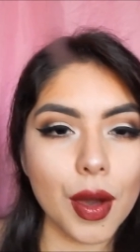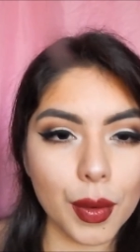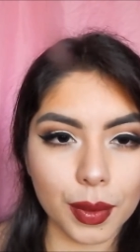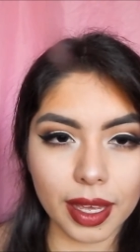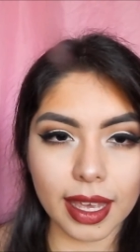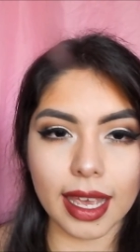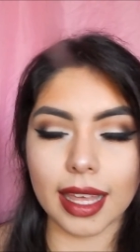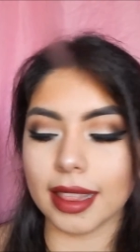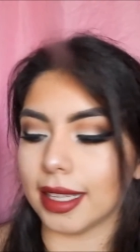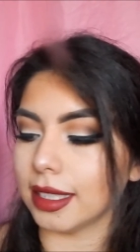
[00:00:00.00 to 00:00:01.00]
Okay,
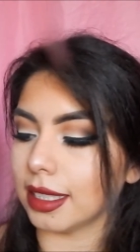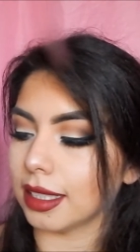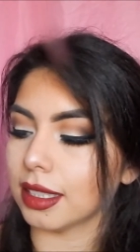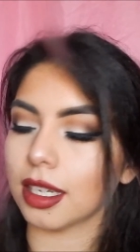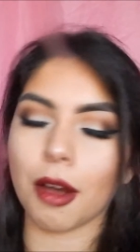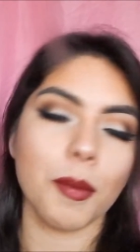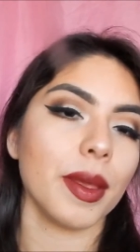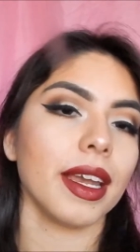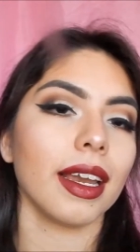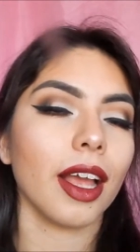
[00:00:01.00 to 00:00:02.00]
and this is
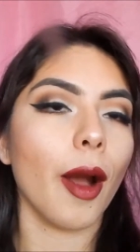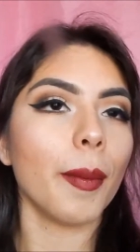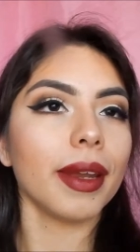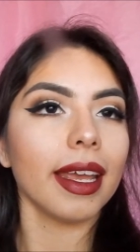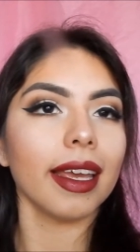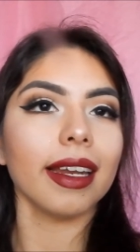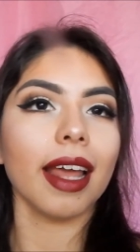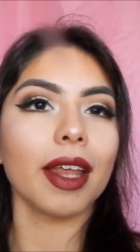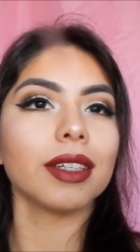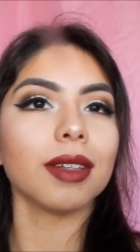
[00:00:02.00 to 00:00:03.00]
Copenhagen.
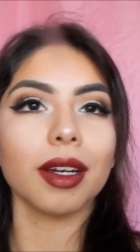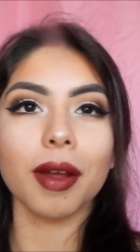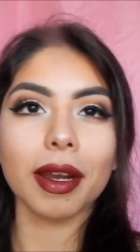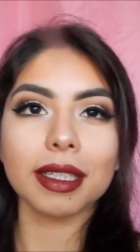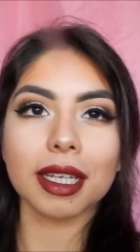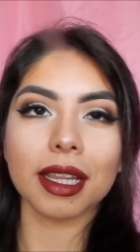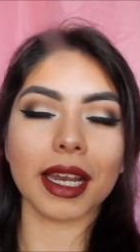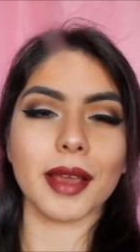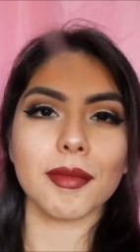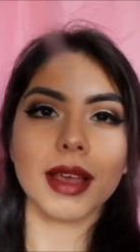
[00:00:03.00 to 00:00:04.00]
I do not know how to say the
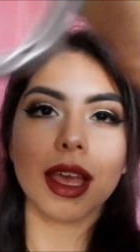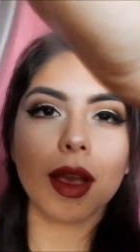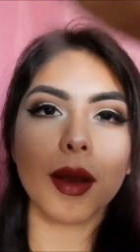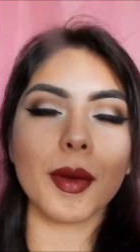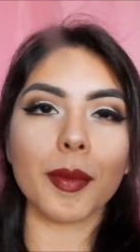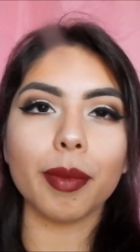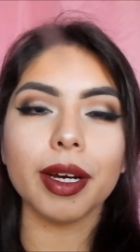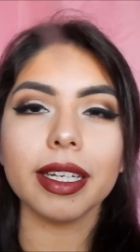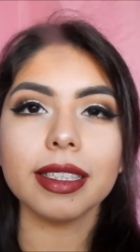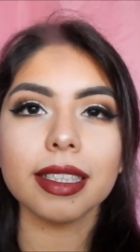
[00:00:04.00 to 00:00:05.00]
name,
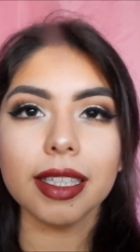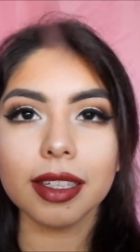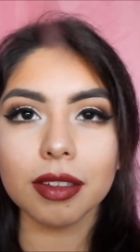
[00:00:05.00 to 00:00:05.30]
but